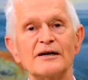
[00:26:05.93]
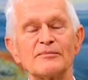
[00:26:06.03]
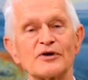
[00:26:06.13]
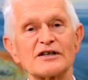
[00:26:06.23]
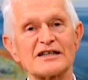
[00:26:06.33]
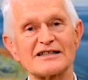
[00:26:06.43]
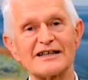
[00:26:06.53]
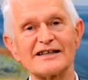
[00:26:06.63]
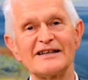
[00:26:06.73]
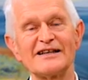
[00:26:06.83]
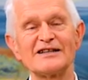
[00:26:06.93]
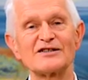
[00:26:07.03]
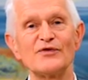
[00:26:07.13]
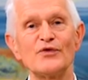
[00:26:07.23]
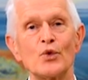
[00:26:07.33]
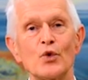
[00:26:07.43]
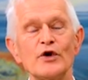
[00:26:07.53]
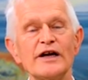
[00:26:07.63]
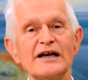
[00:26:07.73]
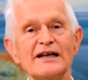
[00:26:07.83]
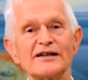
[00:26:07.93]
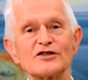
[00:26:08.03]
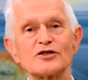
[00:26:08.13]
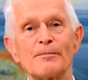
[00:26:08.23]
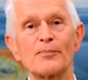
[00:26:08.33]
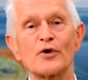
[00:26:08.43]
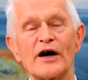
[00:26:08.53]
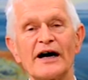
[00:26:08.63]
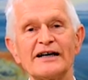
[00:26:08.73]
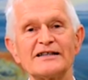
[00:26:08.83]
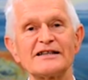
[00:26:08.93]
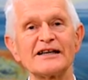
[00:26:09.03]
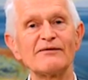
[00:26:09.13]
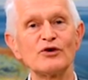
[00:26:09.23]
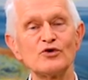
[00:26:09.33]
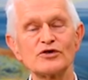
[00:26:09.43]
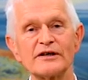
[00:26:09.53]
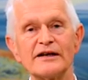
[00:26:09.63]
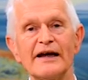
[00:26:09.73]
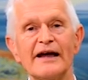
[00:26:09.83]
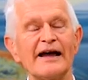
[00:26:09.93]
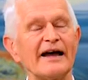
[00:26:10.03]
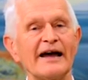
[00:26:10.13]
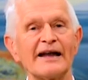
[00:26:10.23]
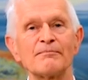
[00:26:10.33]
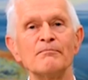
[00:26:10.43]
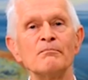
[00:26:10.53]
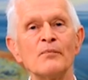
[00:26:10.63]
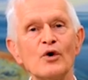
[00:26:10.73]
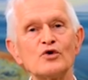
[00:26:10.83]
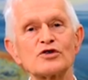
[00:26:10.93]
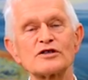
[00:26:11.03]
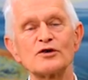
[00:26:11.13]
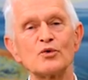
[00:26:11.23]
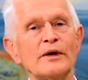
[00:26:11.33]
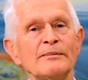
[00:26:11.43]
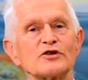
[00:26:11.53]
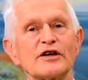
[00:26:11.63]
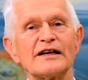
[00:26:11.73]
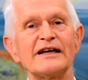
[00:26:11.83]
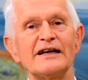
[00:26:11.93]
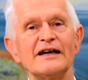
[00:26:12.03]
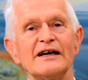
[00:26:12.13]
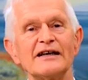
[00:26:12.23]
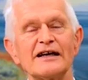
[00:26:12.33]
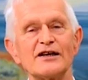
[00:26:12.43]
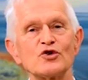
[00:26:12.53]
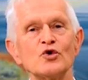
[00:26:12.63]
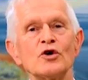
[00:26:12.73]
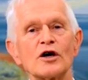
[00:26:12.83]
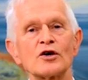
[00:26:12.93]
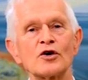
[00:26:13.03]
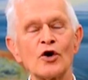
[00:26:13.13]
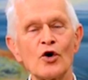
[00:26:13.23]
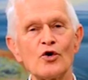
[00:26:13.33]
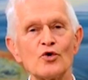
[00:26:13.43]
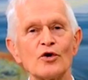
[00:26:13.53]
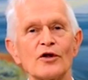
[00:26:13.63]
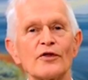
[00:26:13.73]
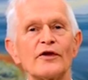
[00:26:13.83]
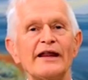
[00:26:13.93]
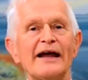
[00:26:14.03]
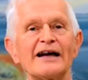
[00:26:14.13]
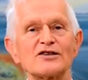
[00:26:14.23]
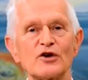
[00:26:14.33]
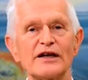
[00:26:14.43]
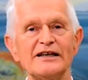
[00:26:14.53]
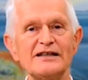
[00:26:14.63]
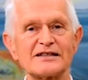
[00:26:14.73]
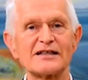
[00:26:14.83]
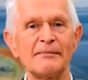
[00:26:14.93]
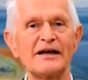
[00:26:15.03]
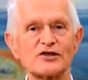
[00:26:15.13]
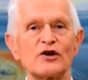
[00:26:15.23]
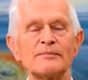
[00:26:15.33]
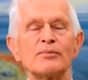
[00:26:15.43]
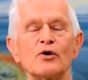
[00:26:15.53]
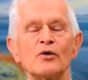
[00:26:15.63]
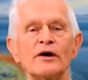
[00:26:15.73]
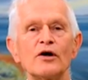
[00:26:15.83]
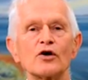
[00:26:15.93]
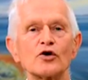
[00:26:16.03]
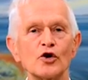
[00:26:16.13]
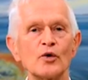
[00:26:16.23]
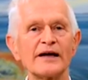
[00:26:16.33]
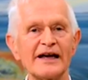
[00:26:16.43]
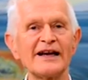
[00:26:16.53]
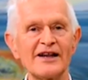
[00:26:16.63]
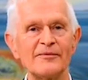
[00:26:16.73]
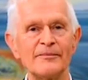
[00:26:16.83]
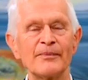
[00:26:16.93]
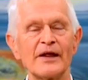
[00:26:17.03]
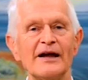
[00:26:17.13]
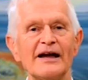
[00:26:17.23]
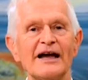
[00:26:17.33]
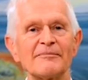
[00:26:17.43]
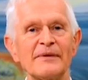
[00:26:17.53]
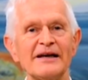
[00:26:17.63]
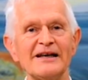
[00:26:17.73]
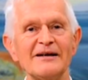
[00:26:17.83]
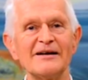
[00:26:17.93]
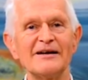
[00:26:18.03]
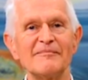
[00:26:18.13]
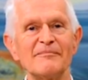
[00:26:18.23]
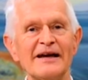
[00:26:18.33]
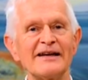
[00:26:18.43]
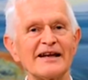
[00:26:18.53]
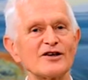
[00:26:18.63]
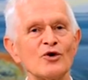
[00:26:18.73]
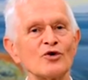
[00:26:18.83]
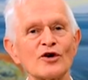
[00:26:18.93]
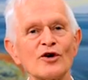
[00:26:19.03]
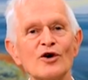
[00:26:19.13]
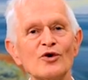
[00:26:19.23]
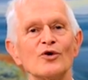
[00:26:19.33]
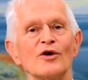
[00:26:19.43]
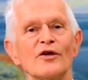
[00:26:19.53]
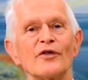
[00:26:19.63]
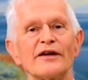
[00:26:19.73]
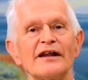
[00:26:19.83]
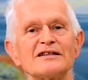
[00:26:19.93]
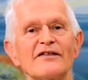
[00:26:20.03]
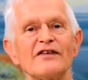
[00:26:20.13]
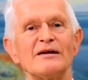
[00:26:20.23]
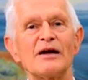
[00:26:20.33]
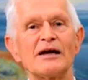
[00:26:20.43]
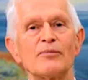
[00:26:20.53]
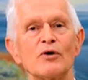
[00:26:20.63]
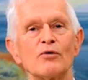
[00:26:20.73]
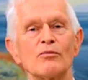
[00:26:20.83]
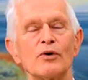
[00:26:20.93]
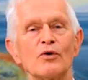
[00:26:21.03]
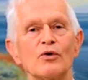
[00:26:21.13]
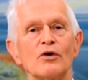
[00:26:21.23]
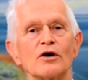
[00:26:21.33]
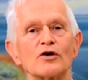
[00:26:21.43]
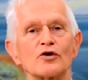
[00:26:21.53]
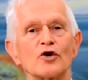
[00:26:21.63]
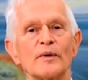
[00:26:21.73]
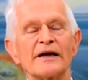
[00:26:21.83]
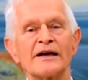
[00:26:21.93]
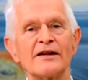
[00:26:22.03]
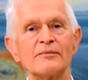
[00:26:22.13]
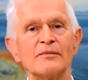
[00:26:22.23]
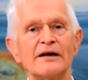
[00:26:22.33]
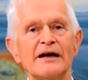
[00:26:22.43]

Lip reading: But as I said, it is really a surprising evolution. And most women today, they do not know that there actually is a masculine pole growing in them. And many men, they don't know that there is a female pole growing in them.